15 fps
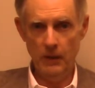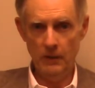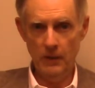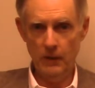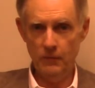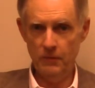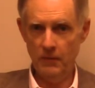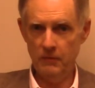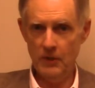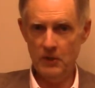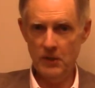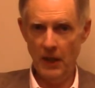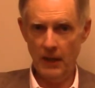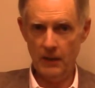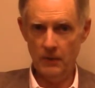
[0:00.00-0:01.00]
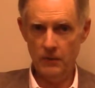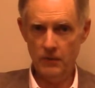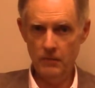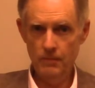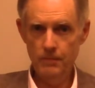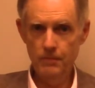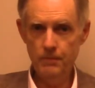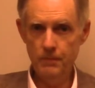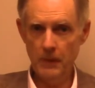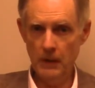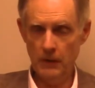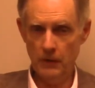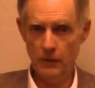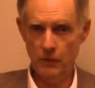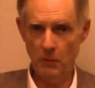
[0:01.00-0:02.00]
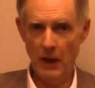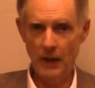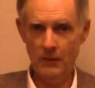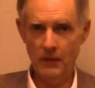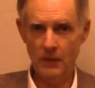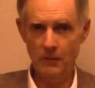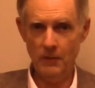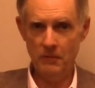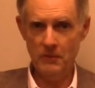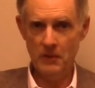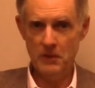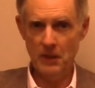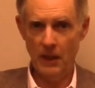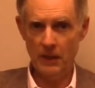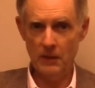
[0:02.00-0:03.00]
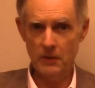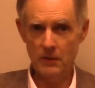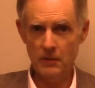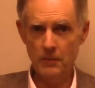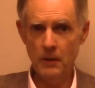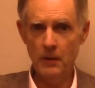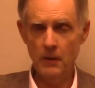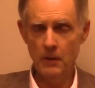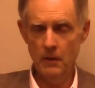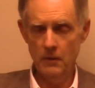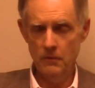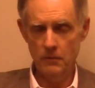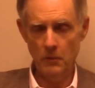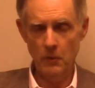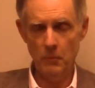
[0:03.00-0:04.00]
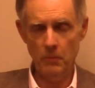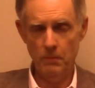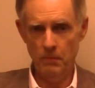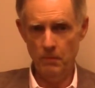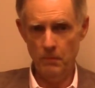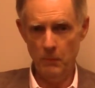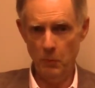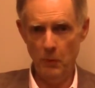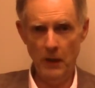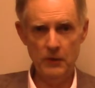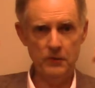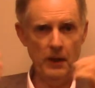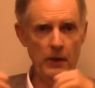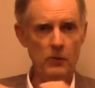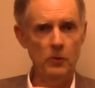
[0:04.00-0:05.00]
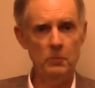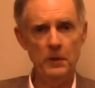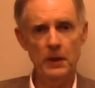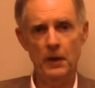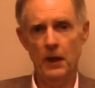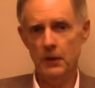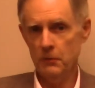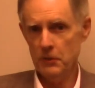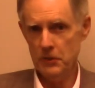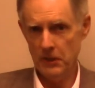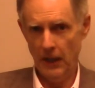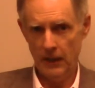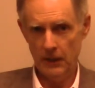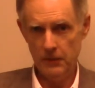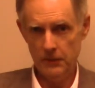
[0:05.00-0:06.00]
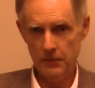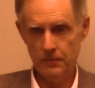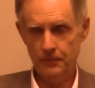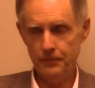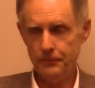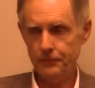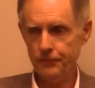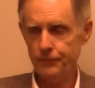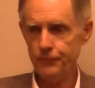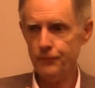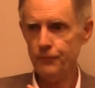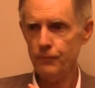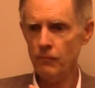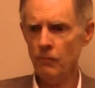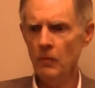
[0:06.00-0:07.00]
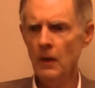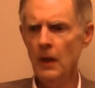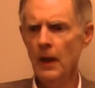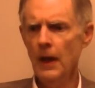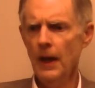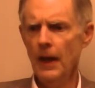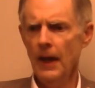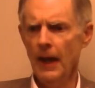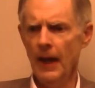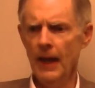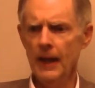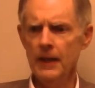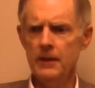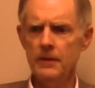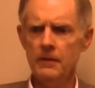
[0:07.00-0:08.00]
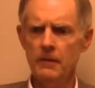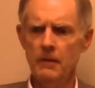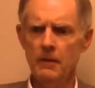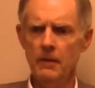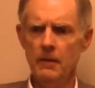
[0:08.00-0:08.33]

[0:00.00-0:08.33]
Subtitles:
at least 50 seconds and contracting 50 seconds. So the brain cycle would be 100 seconds. And